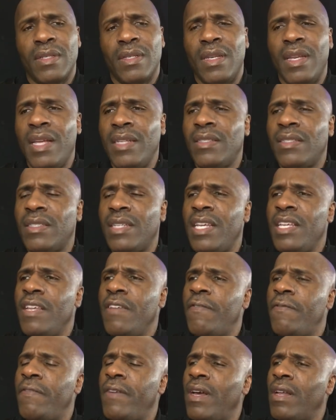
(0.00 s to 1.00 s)
let's say you
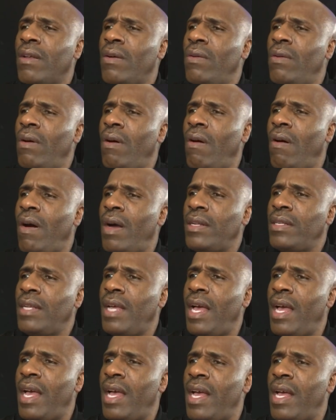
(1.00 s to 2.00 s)
fell on hard
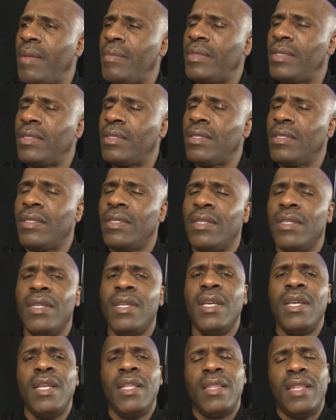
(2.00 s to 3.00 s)
times.
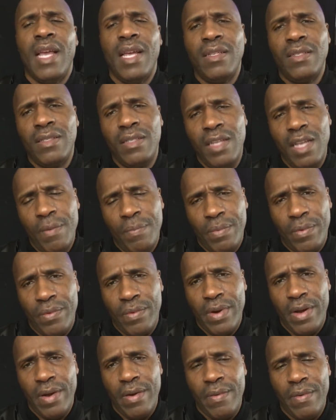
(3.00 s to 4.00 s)
That's
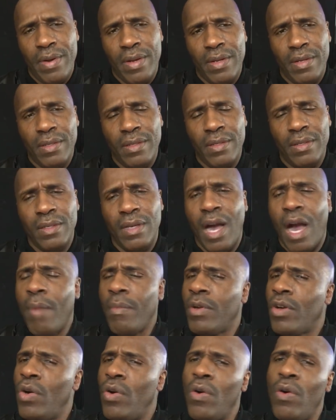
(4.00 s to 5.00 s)
temporary.
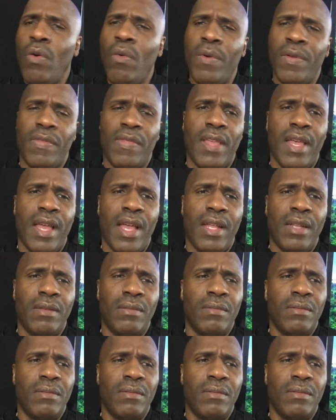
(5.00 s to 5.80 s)
I'm cool with that.